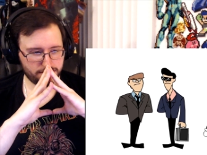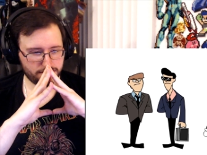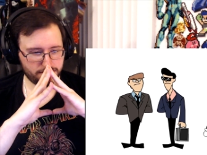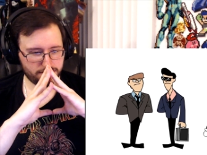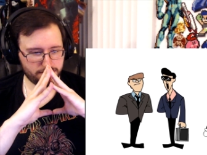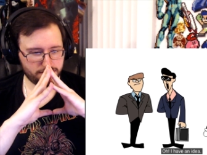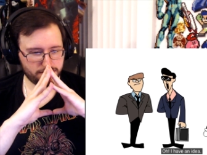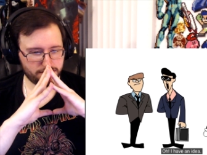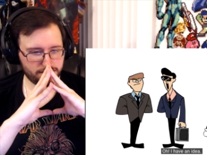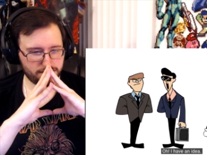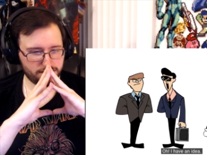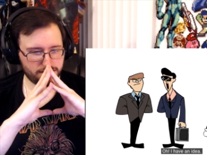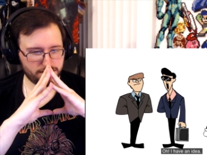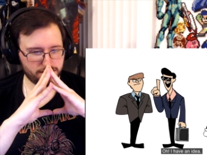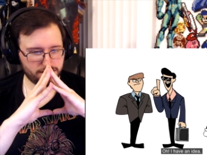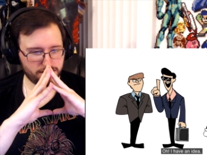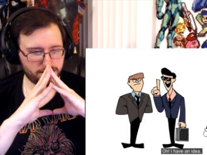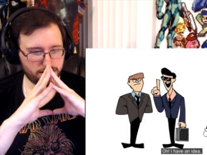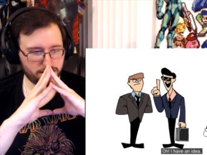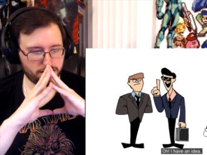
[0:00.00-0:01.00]
Oh,
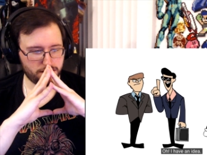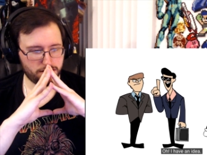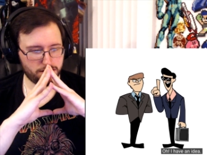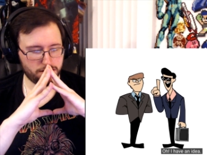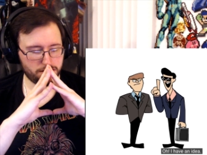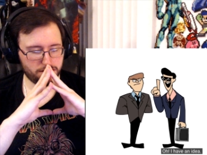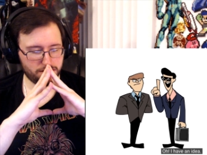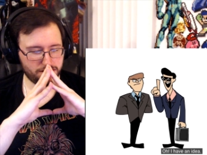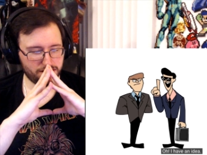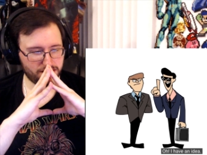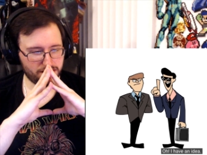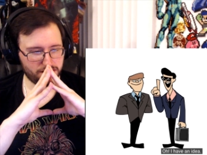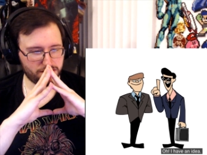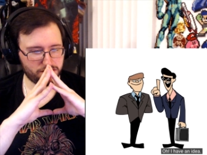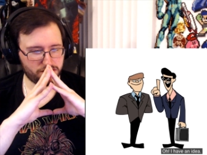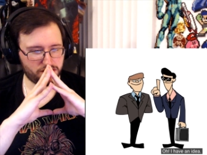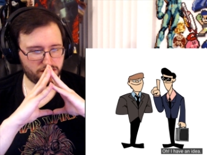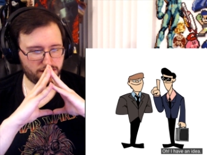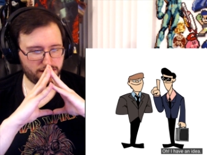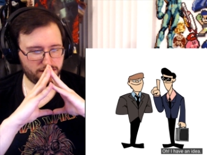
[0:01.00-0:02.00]
I have an idea.
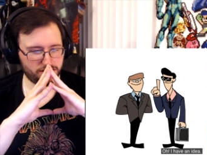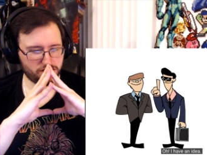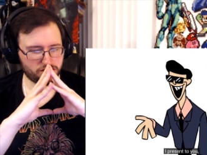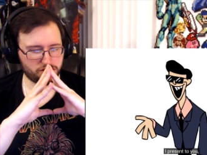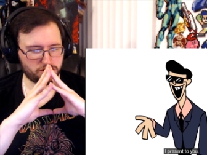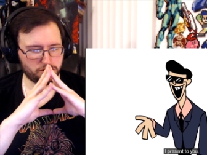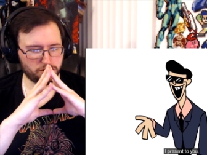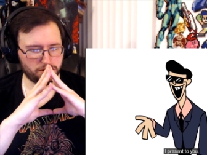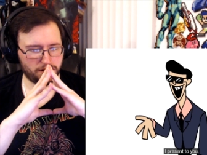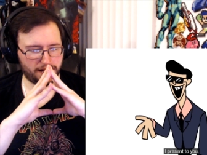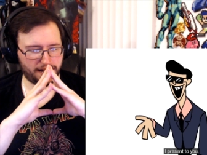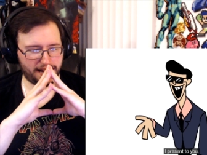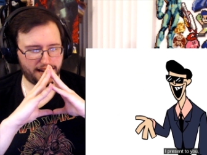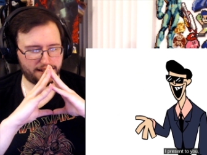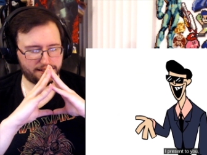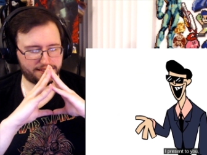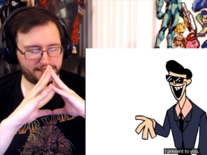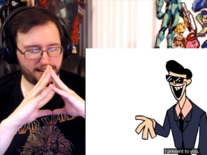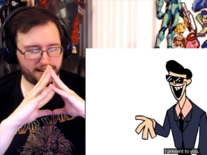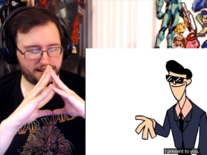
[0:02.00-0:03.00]
Shit, he just I grew like
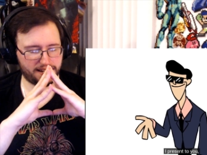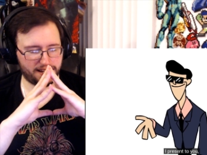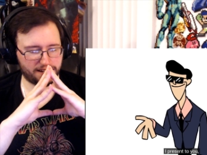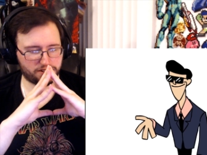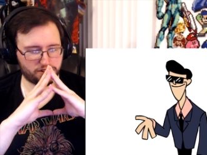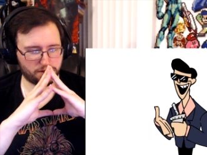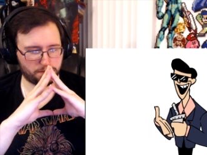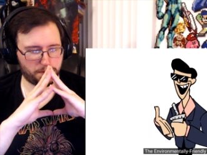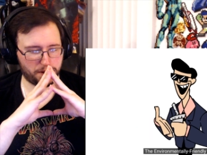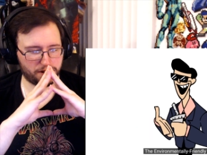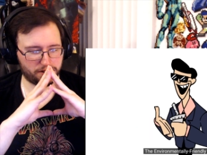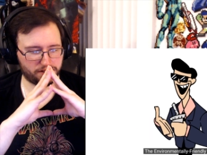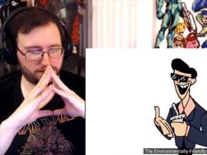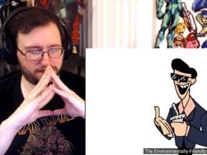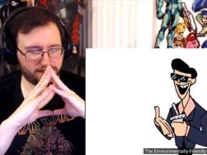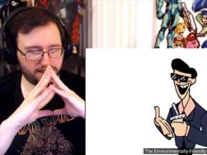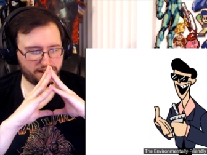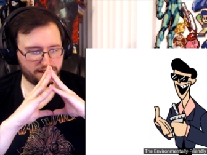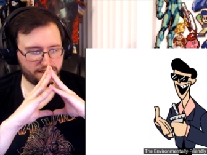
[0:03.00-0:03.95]
ten extra pairs of teeth.